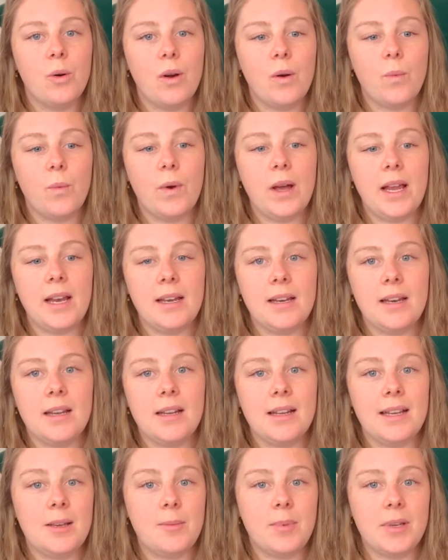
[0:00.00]
When
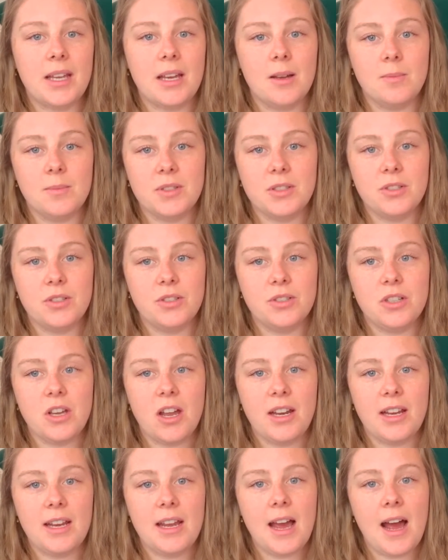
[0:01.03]
it becomes too
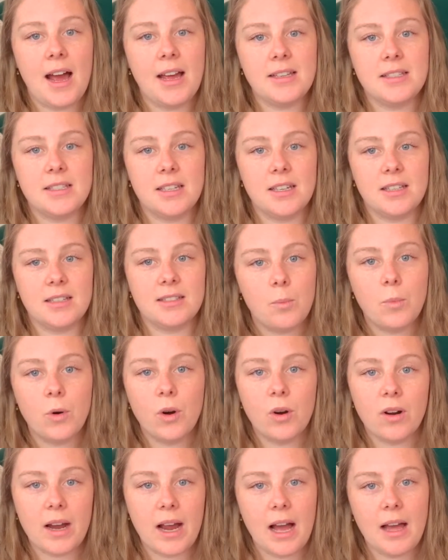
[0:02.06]
dirty, I just
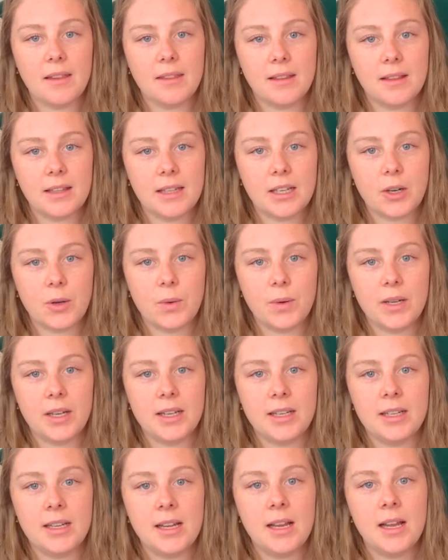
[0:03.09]
pour out the
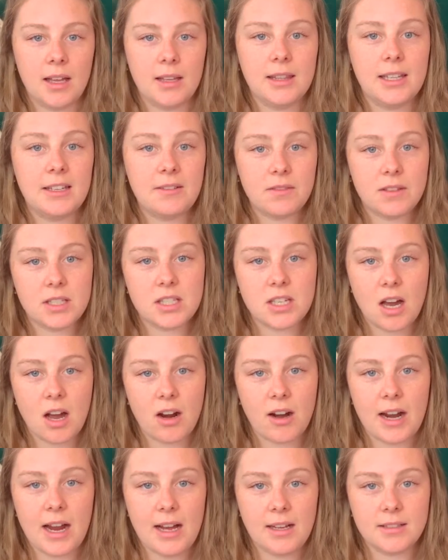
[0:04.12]
liquid, leave the jar
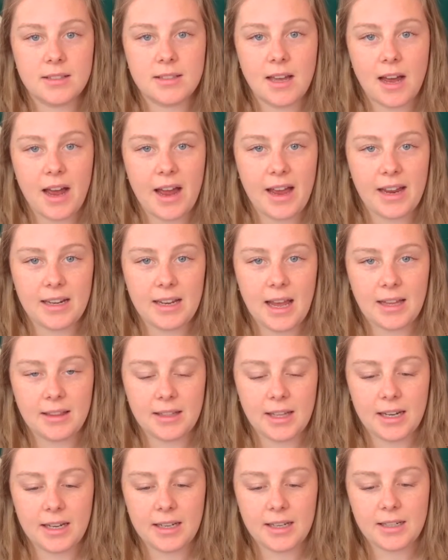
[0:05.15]
outside and
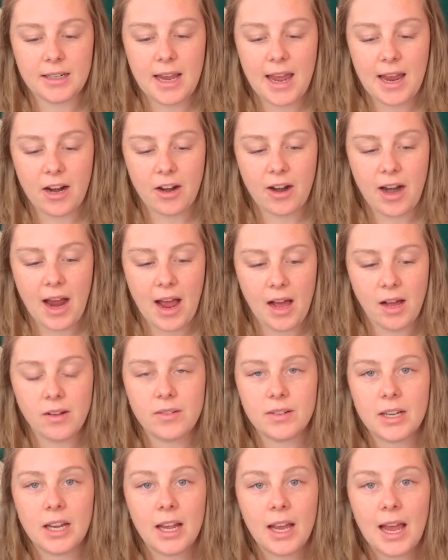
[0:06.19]
let it air out.
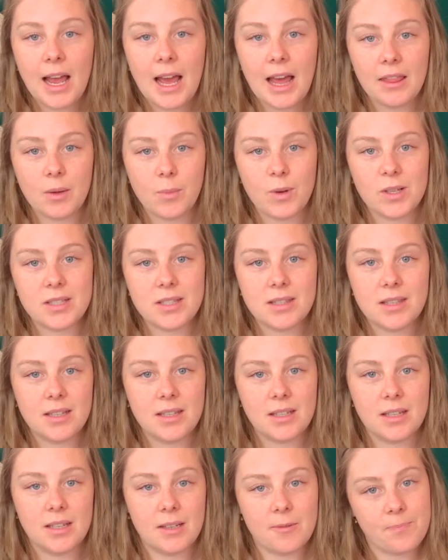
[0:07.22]
And then once
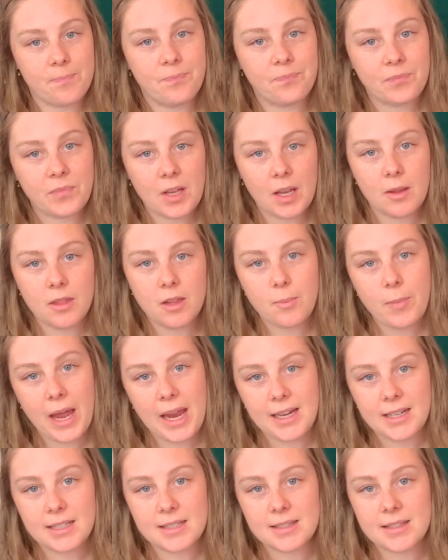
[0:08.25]
the
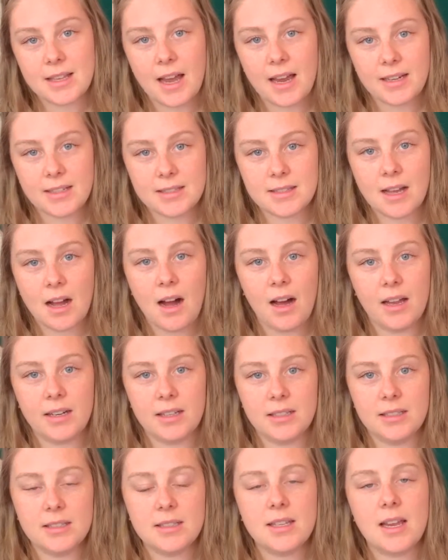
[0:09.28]
paint inside is
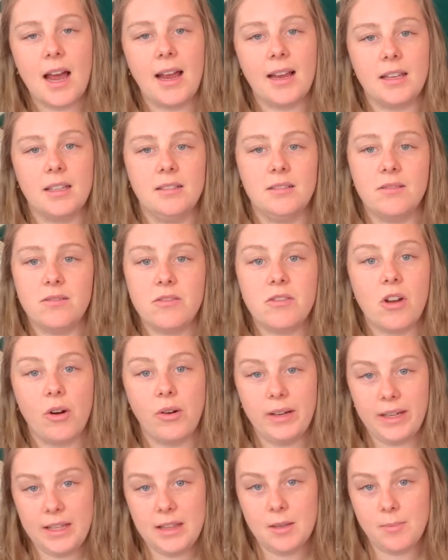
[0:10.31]
hardened, I can throw
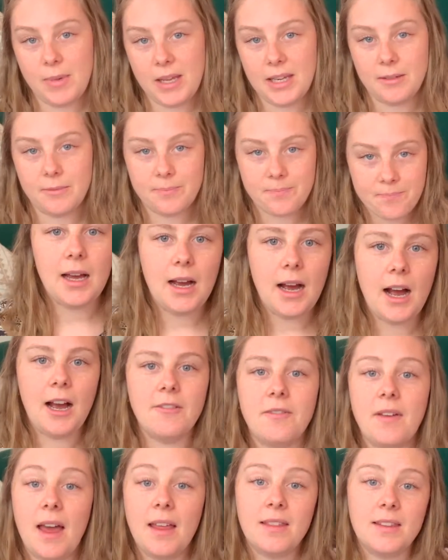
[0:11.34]
it in the bin. I
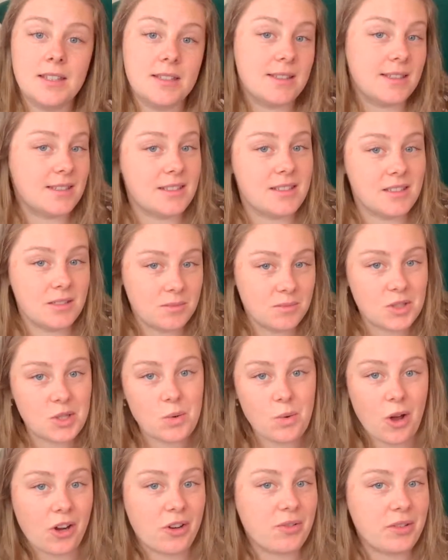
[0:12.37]
found this system to
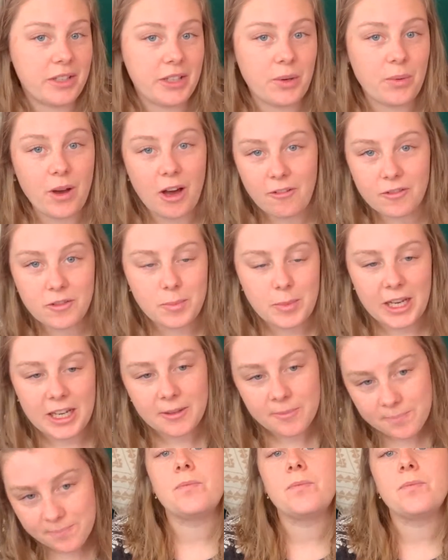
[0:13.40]
work really well for me.